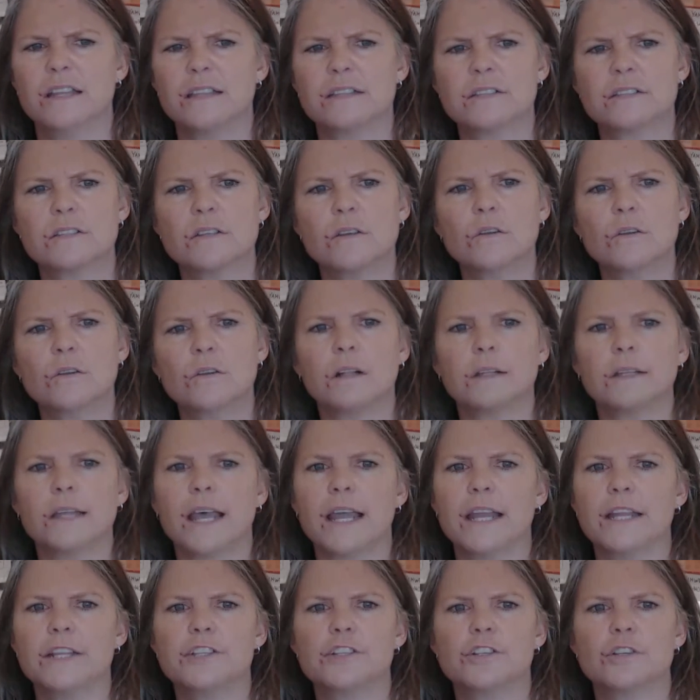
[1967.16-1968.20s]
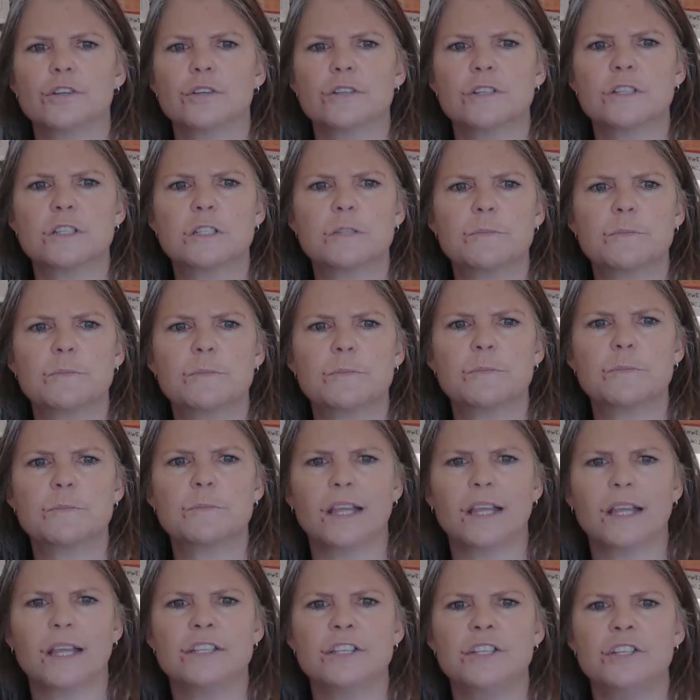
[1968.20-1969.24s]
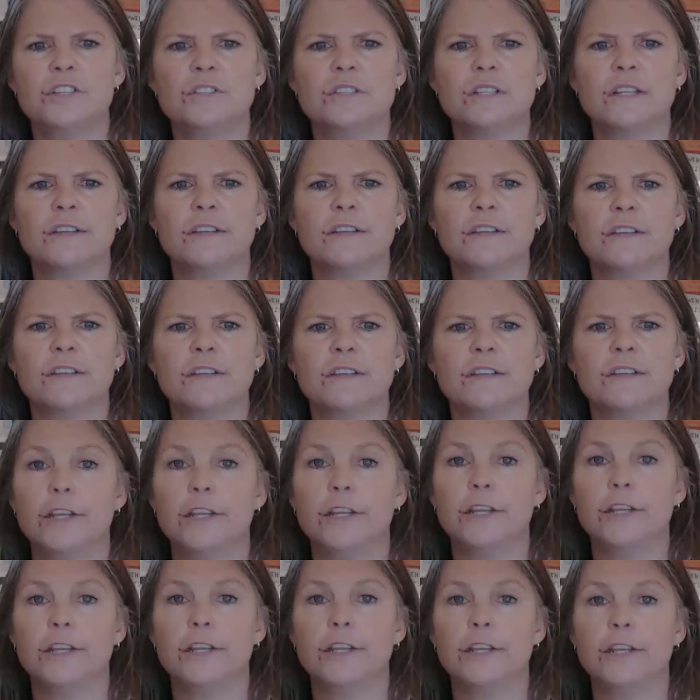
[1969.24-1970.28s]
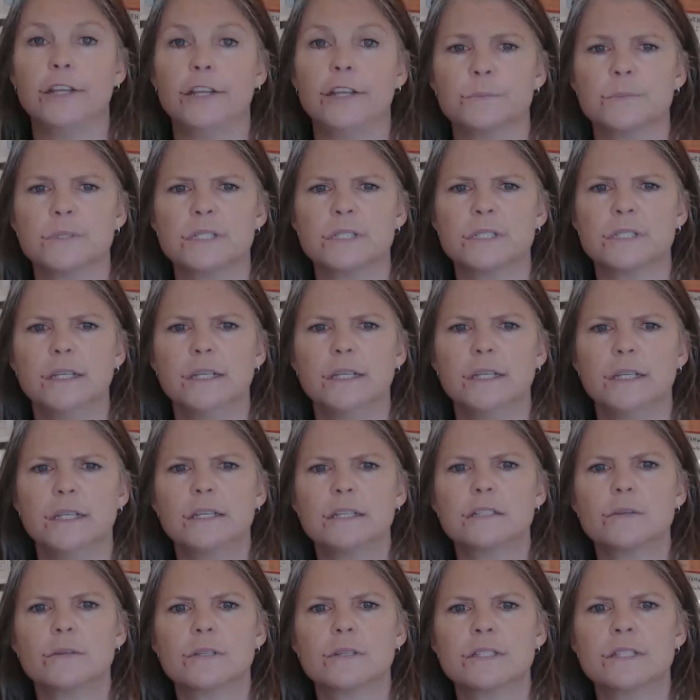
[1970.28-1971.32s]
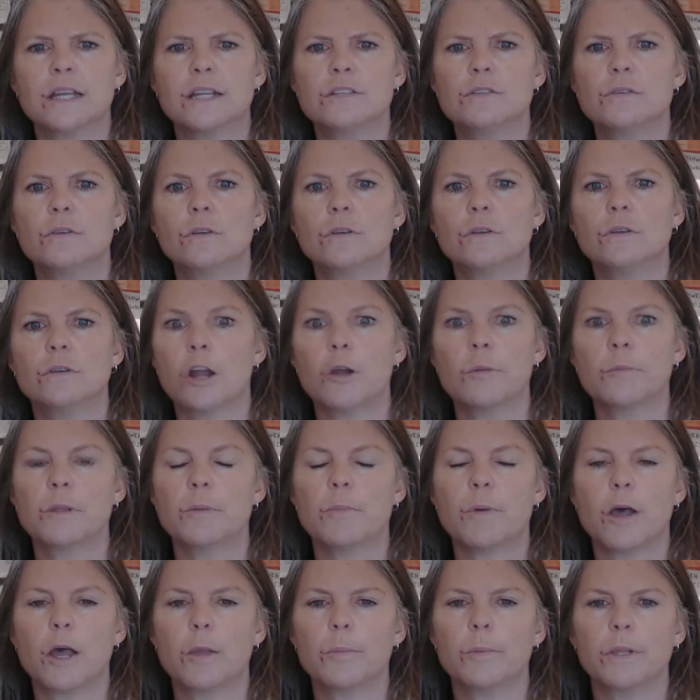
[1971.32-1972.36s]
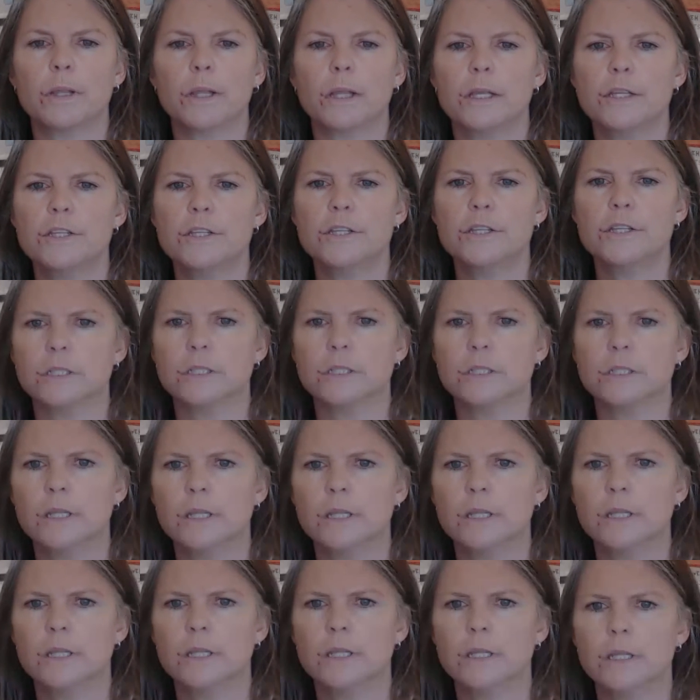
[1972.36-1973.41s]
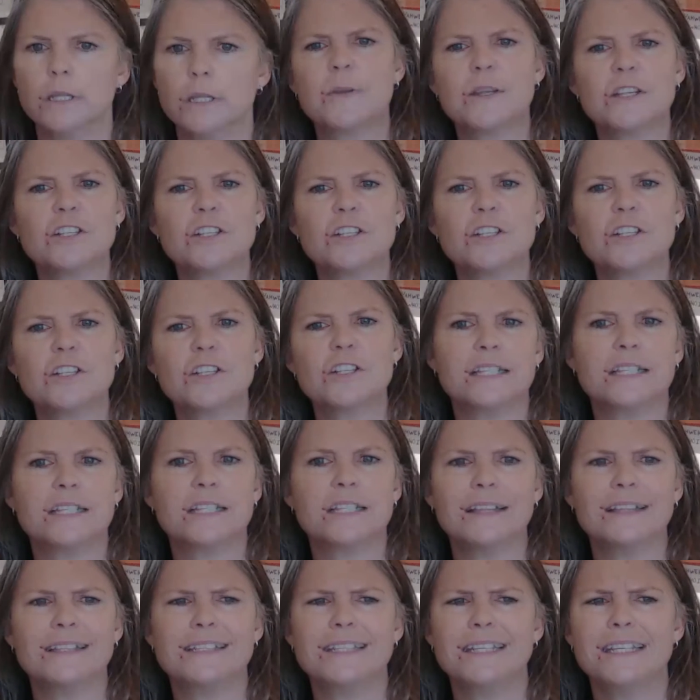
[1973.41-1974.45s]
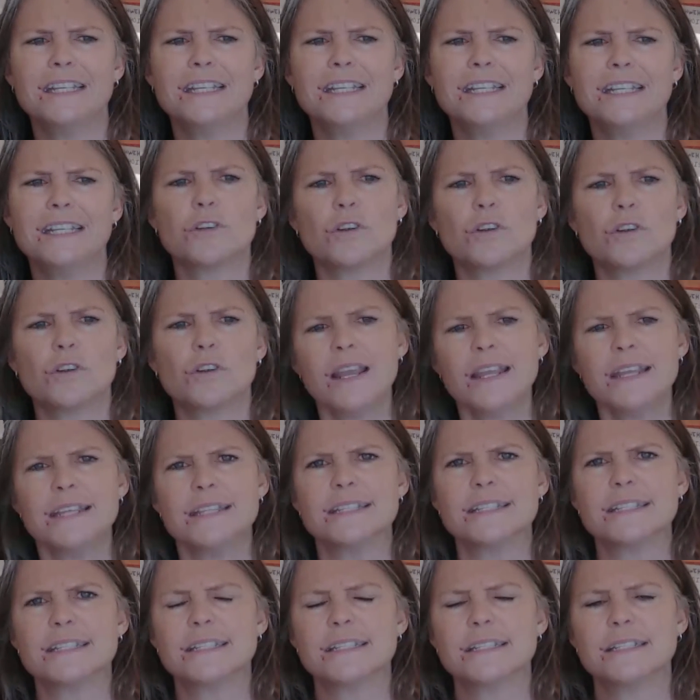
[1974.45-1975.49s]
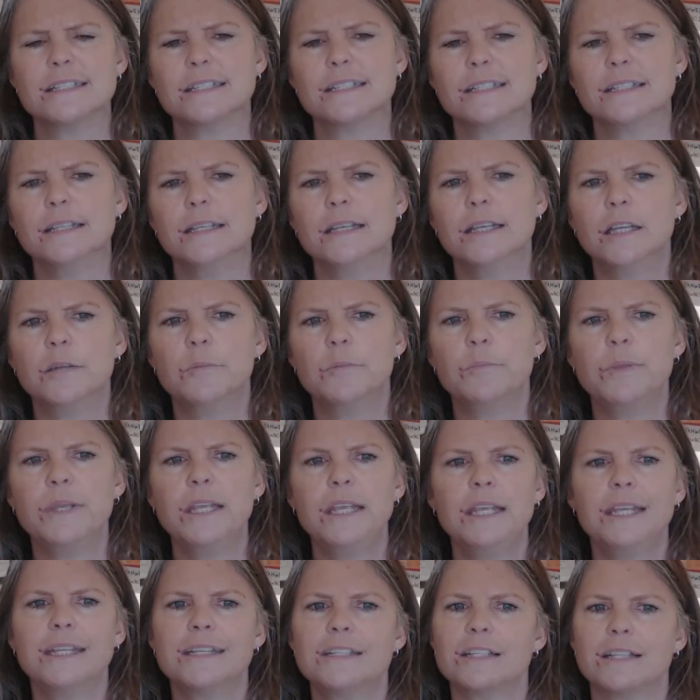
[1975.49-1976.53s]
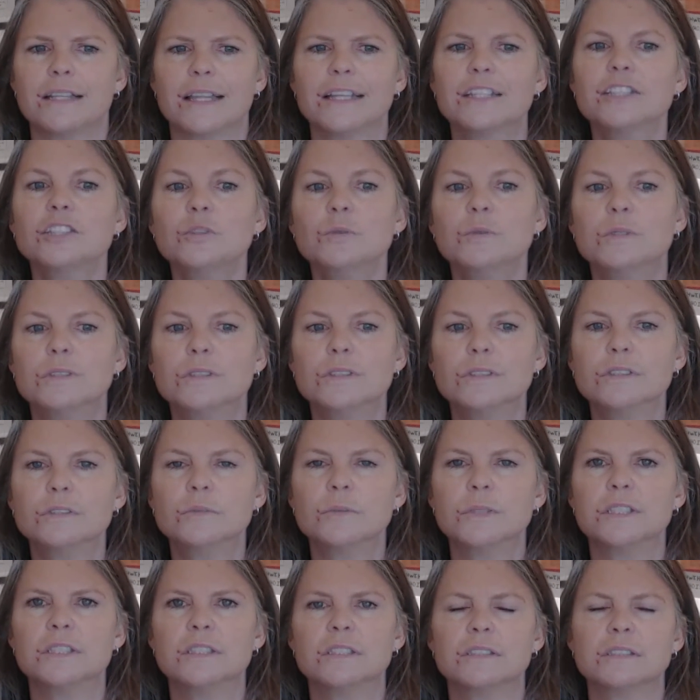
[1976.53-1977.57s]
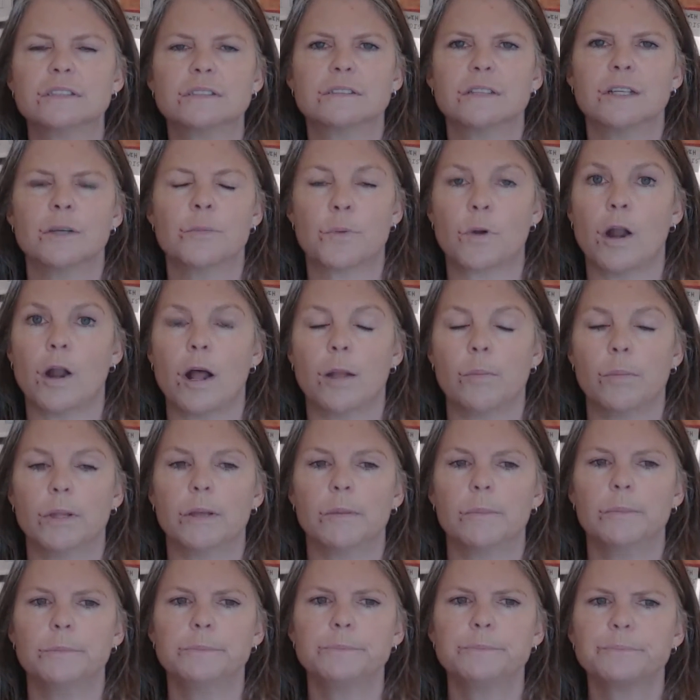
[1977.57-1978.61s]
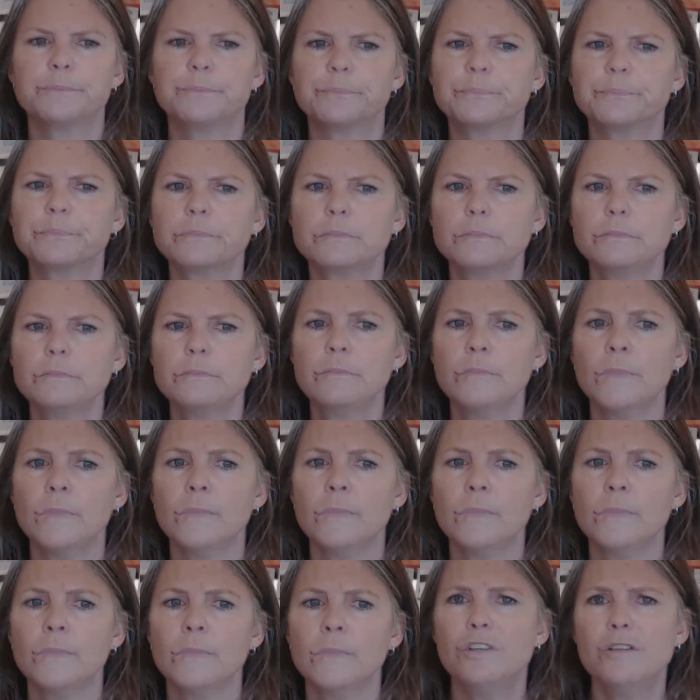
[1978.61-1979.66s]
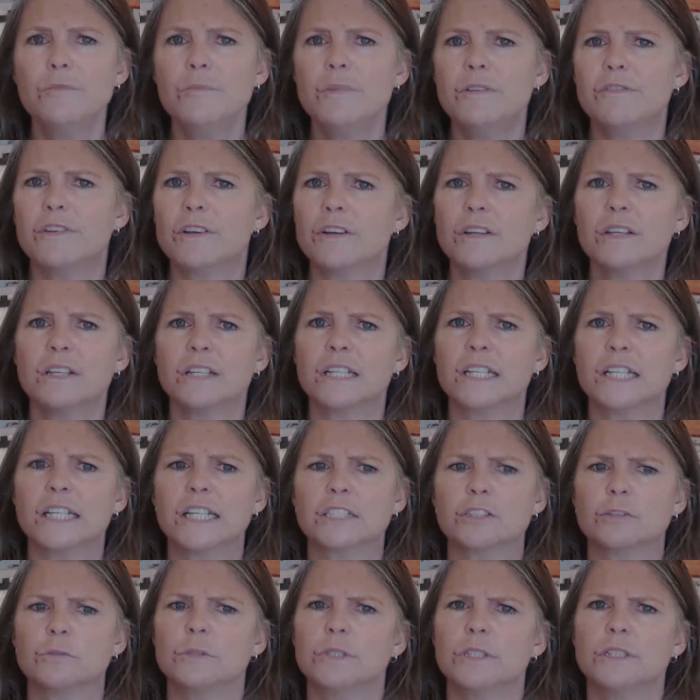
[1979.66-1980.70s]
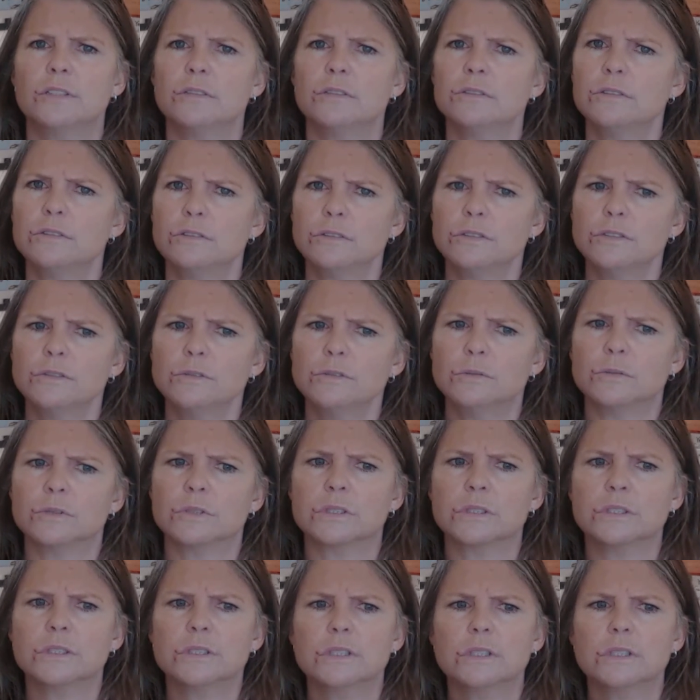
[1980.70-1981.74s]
The so called High Church specialized in using vague terms so as not to alarm the population, and especially in denying the deity of Christ. Being intellectuals, which is a problem, although you can be very intellectual and know the truth.